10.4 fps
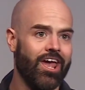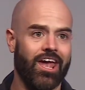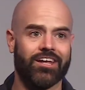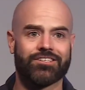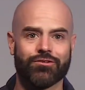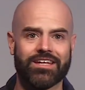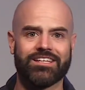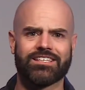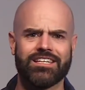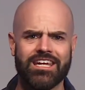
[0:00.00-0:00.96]
And so they
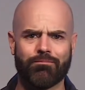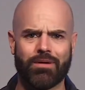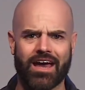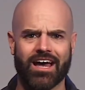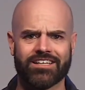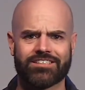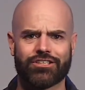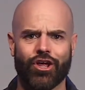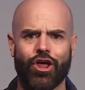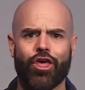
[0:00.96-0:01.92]
sneak past
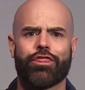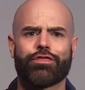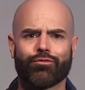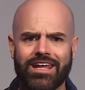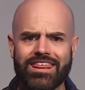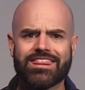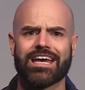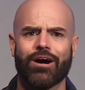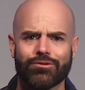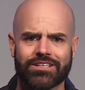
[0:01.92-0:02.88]

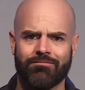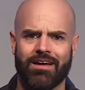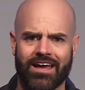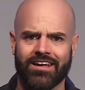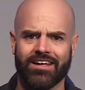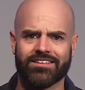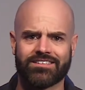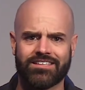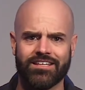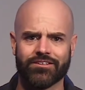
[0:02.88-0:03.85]
3,000 men and
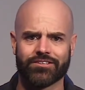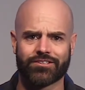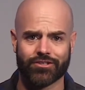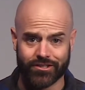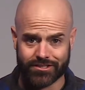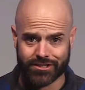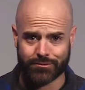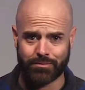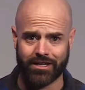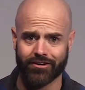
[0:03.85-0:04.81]
steal Saul's
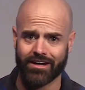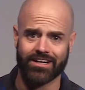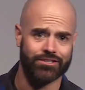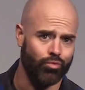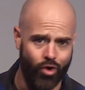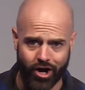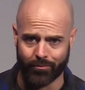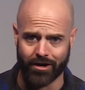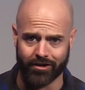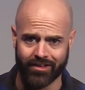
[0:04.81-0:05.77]
spear and his water
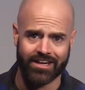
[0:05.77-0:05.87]
bottle.